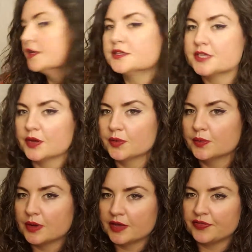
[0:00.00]

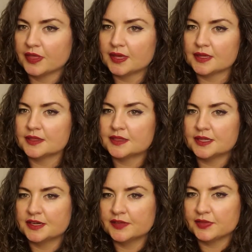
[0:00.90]
So I feel like
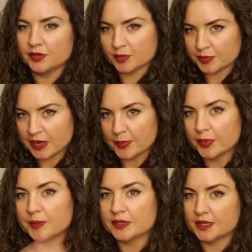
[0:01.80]
they're giving you a
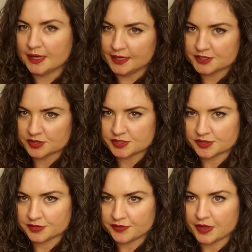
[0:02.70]
problem and then answers
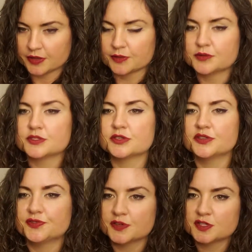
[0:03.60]
that'll follow. So the
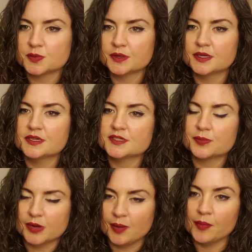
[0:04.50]
first one is the
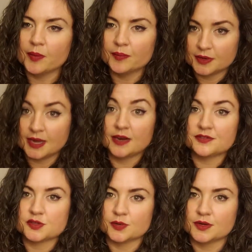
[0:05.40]
problem, 9 of
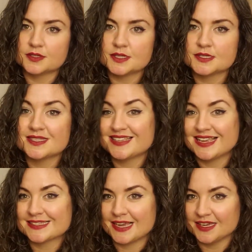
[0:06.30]
Swords. This is
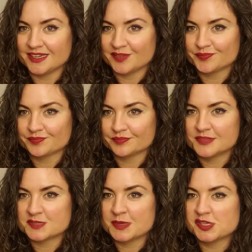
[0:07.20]
anxiety.
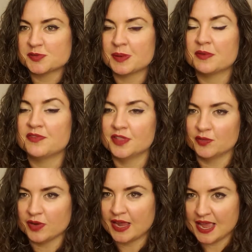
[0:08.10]
This means you might be feeling
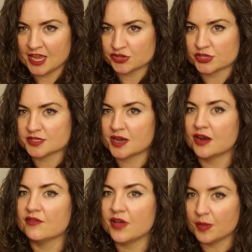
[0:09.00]
very anxious,
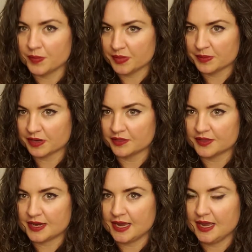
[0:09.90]
kind of up in the middle of the
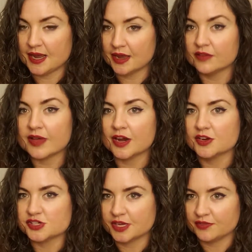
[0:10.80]
night kind of
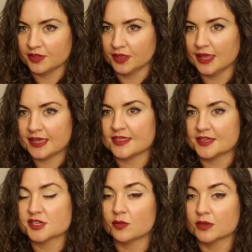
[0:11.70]
energy, feeling like
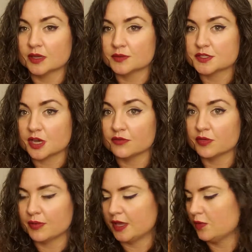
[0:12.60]
things aren't really resolved the
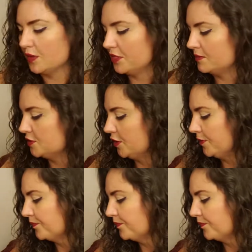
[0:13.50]
way you want them to.